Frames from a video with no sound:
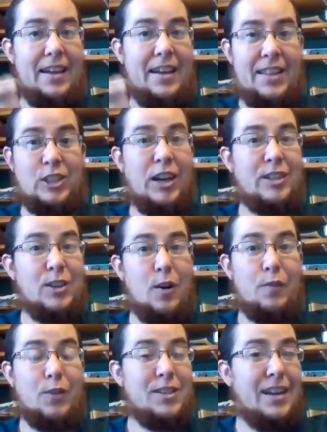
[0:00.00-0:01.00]
And they checked it
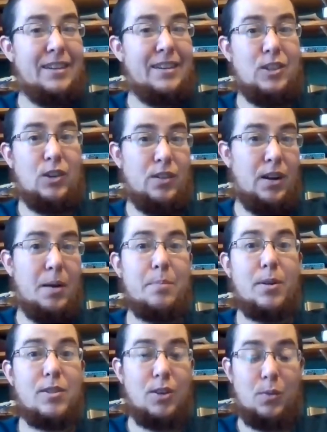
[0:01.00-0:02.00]
over and said, your
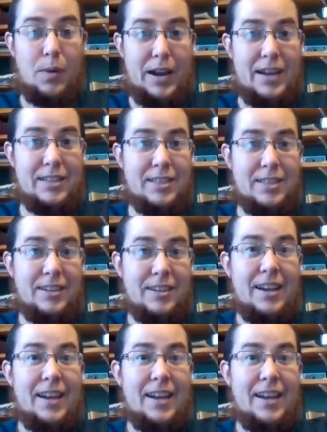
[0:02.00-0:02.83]
numbers are right.